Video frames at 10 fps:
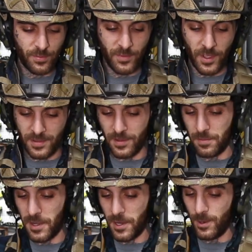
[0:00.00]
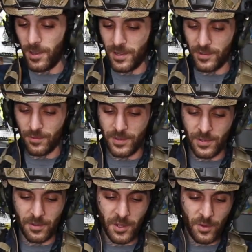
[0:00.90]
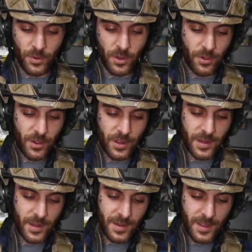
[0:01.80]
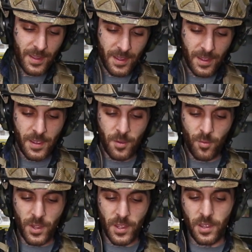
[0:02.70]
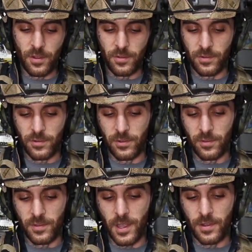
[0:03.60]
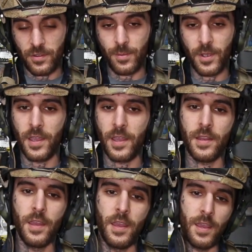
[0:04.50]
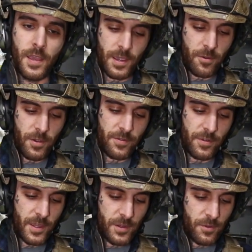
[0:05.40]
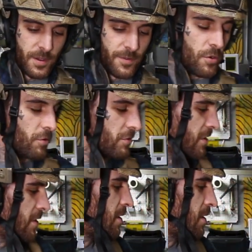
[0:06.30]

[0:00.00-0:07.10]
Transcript: tossed it in my garage with no ear pro on, and my ears are still attached to my head. However, they do have holes in